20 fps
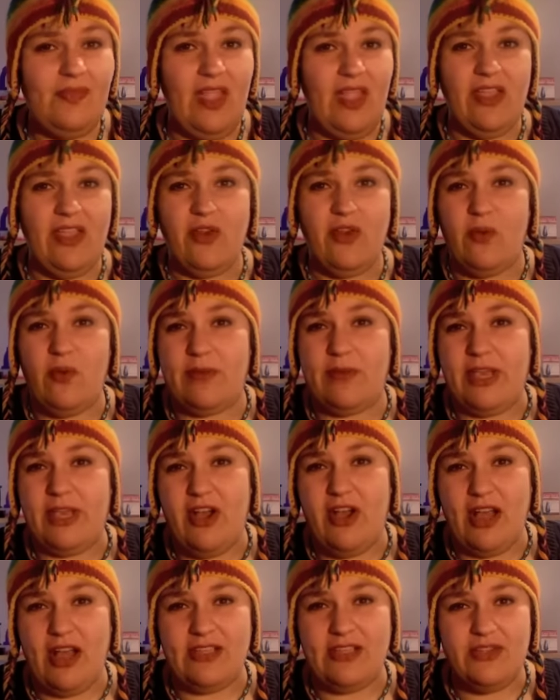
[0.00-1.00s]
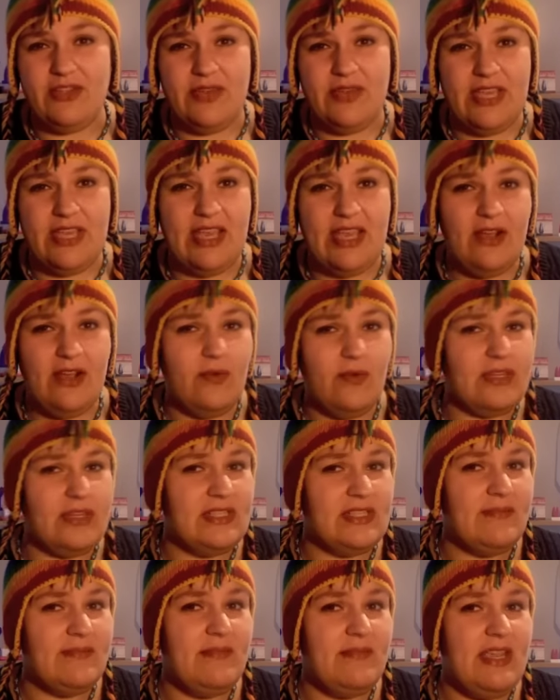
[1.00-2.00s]
you don't want to be caught doing it. What does
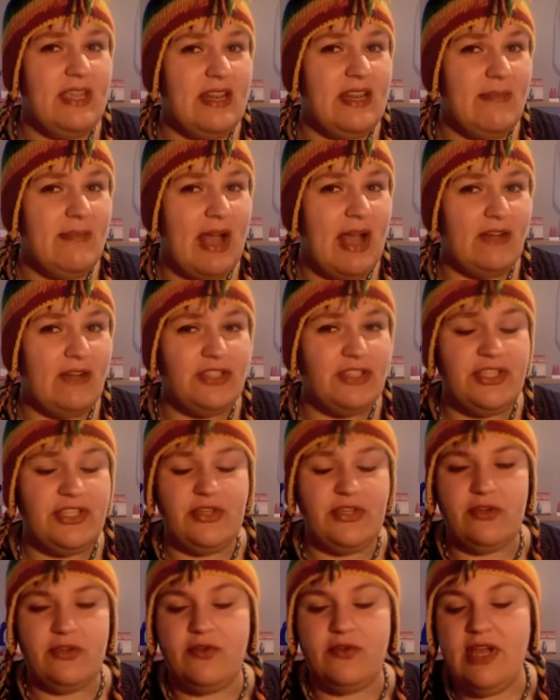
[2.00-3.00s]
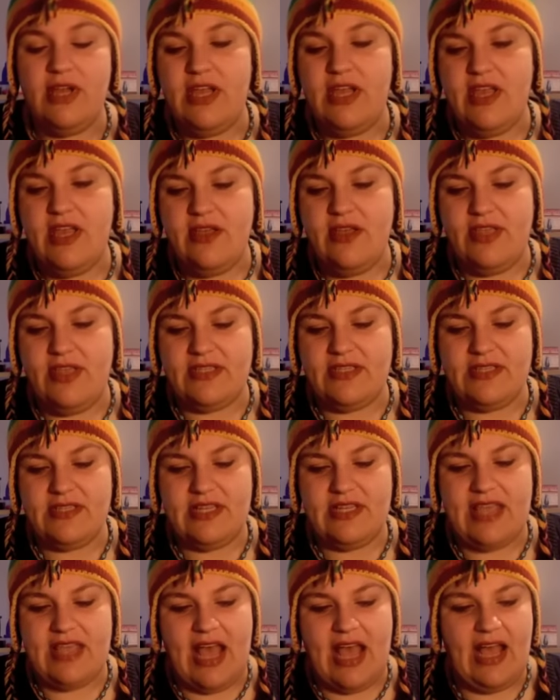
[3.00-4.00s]
it mean about you? Things
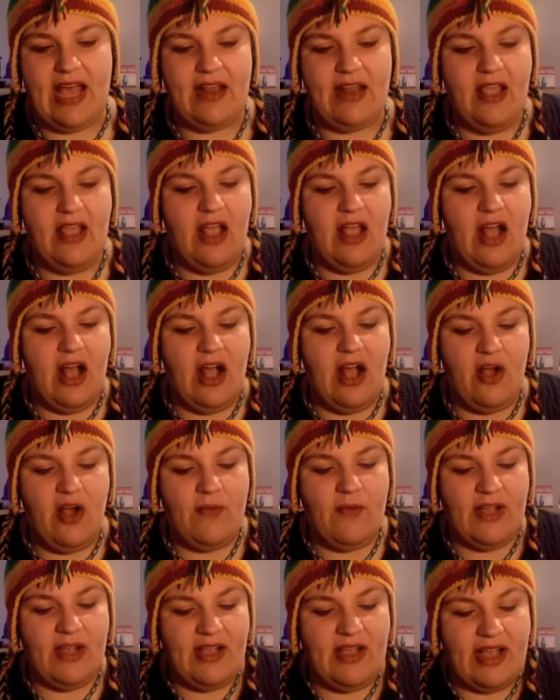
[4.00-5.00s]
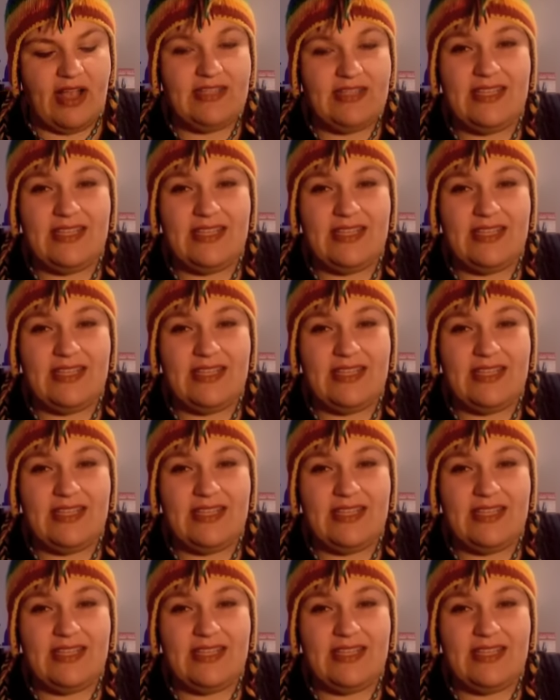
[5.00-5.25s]
like that. Um, guys